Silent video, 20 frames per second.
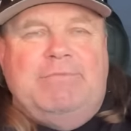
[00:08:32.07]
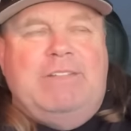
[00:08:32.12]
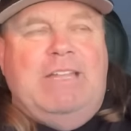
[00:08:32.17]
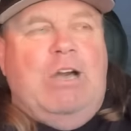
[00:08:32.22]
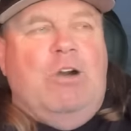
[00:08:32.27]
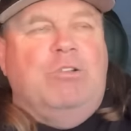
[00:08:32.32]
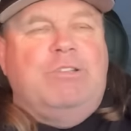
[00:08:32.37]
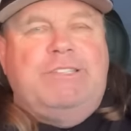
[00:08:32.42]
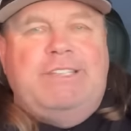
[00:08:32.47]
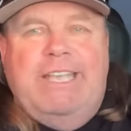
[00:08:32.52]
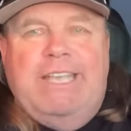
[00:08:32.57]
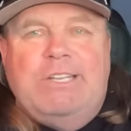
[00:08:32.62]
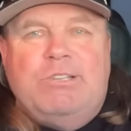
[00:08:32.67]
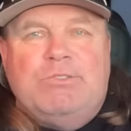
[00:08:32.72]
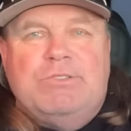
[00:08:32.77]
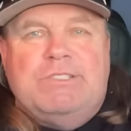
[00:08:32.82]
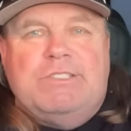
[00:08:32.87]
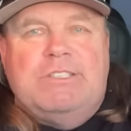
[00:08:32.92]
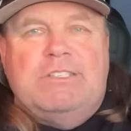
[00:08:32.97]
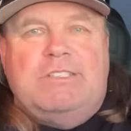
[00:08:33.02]
how
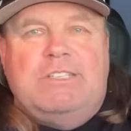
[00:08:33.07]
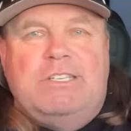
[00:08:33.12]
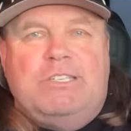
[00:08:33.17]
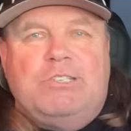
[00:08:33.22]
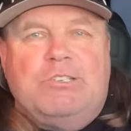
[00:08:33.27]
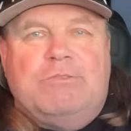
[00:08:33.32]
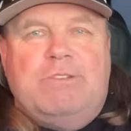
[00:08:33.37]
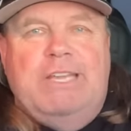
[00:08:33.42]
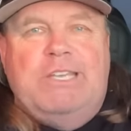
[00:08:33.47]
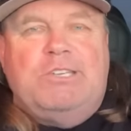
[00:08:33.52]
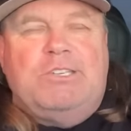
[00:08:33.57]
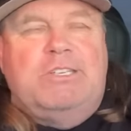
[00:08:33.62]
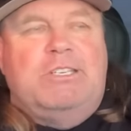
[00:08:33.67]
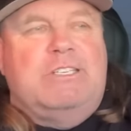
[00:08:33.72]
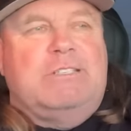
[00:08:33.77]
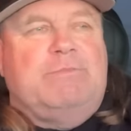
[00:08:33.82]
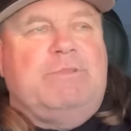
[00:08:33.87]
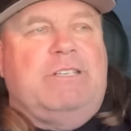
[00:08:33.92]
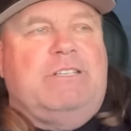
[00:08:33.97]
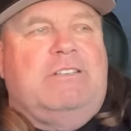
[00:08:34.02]
dangerous the situation
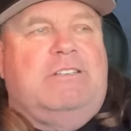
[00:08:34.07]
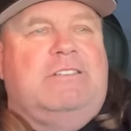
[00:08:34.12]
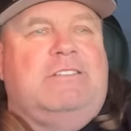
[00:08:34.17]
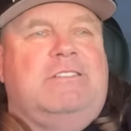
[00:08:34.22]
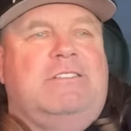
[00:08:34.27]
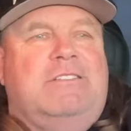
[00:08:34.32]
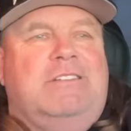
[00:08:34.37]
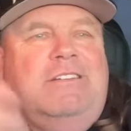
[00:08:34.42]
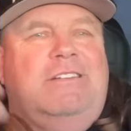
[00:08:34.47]
is because